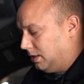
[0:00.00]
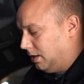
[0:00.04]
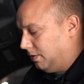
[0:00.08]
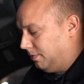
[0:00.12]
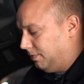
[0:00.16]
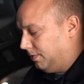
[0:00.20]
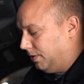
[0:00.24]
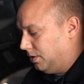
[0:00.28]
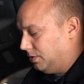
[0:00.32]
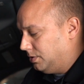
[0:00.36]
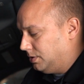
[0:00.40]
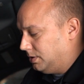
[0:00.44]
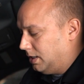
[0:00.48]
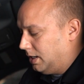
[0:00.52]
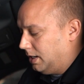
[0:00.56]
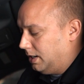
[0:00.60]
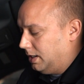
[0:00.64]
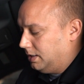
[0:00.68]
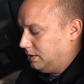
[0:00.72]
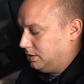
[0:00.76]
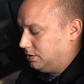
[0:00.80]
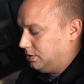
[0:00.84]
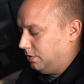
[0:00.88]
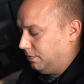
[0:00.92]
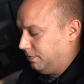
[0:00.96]
airflow
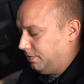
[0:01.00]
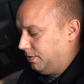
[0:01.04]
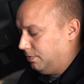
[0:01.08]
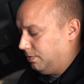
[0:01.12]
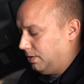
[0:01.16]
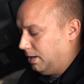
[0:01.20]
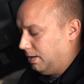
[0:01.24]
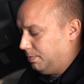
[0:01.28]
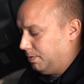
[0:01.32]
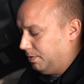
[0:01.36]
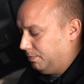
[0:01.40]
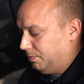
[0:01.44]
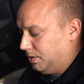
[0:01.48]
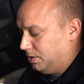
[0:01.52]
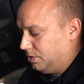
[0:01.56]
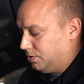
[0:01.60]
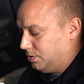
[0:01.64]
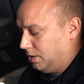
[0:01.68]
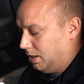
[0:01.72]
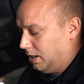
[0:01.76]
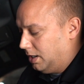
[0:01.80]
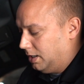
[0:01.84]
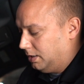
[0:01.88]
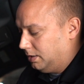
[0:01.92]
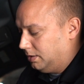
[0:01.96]
setting, so if you rev up the
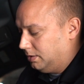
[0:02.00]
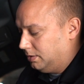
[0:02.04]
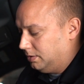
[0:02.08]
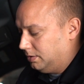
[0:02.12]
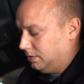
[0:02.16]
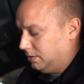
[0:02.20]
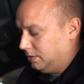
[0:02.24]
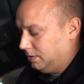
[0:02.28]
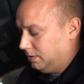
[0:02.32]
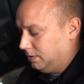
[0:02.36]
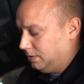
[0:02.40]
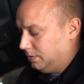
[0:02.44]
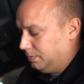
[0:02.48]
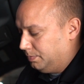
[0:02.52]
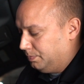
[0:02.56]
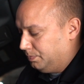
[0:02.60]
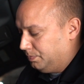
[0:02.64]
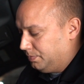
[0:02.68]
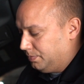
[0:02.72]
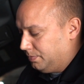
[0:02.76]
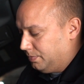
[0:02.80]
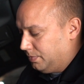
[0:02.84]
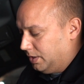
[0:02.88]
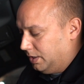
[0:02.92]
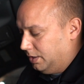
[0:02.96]
truck,
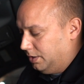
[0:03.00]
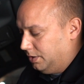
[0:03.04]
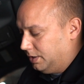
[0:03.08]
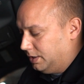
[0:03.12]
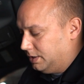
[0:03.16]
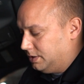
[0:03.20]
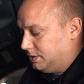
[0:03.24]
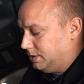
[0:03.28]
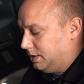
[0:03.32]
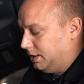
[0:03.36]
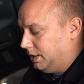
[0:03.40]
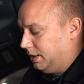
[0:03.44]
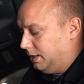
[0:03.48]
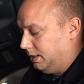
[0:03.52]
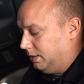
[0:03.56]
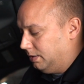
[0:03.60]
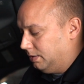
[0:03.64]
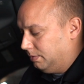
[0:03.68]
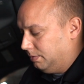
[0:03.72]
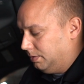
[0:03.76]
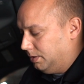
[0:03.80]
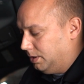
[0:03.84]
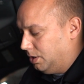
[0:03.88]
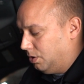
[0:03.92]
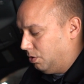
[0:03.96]
you can see
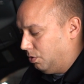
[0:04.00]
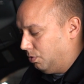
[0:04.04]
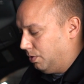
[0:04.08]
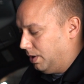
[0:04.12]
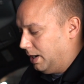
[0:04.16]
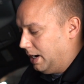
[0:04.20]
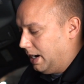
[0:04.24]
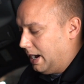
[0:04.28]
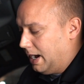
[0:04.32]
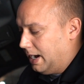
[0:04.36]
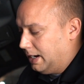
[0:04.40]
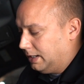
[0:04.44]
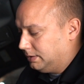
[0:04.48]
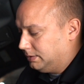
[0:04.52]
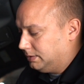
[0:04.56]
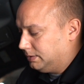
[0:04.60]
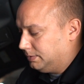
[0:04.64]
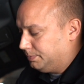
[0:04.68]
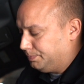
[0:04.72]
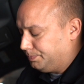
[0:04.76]
it reacts.